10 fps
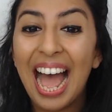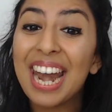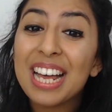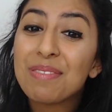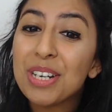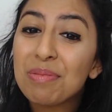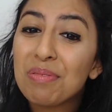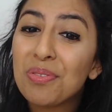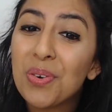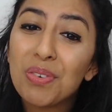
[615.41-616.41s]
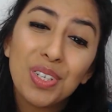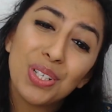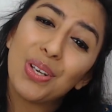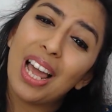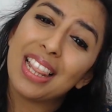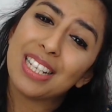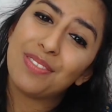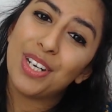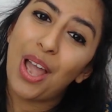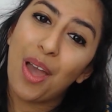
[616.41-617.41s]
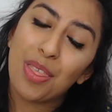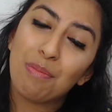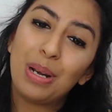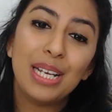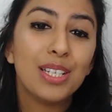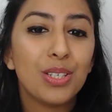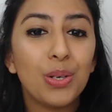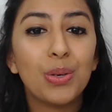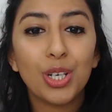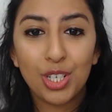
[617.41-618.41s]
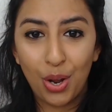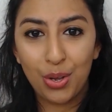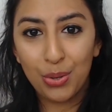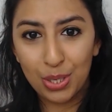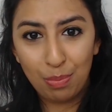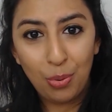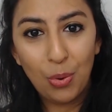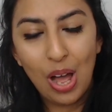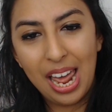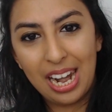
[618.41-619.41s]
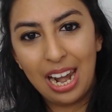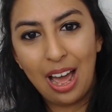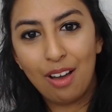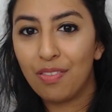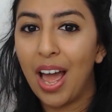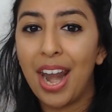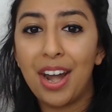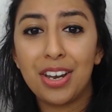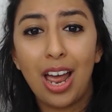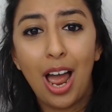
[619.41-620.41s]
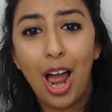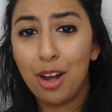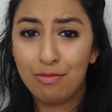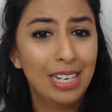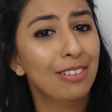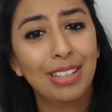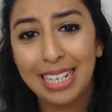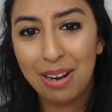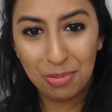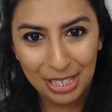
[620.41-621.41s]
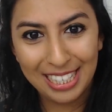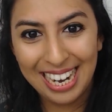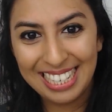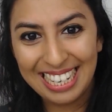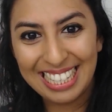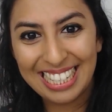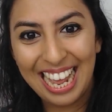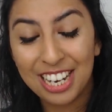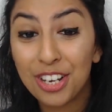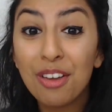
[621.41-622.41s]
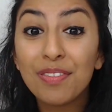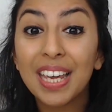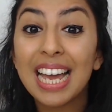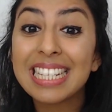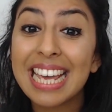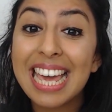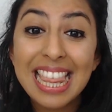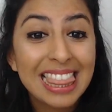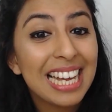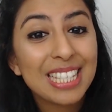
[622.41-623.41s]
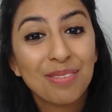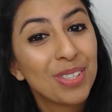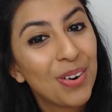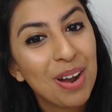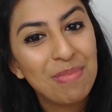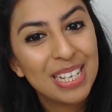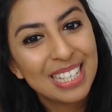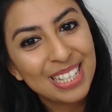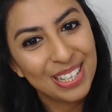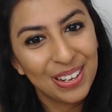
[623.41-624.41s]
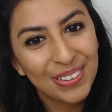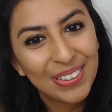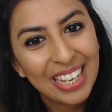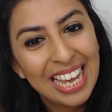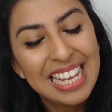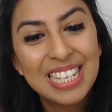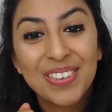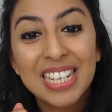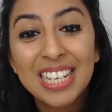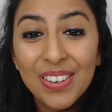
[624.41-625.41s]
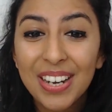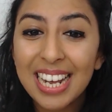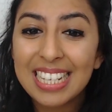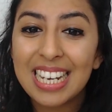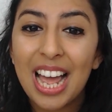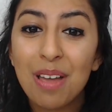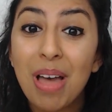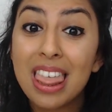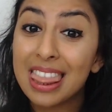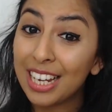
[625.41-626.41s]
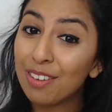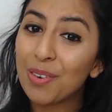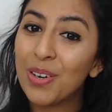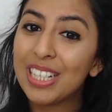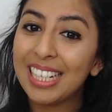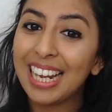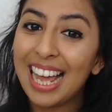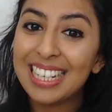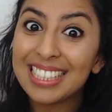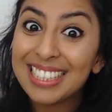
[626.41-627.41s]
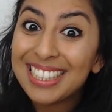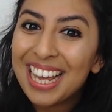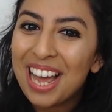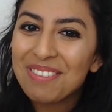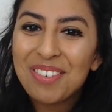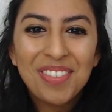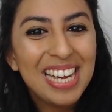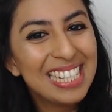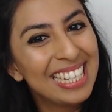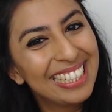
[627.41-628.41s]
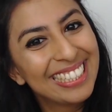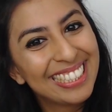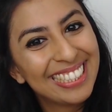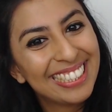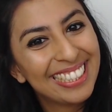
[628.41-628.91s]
And as mentioned before, if you do like this video, then please do show your support and love, and I'd really, really appreciate it. And don't forget to hit that subscribe button too. So until next time, thank you for watching and happy revisings.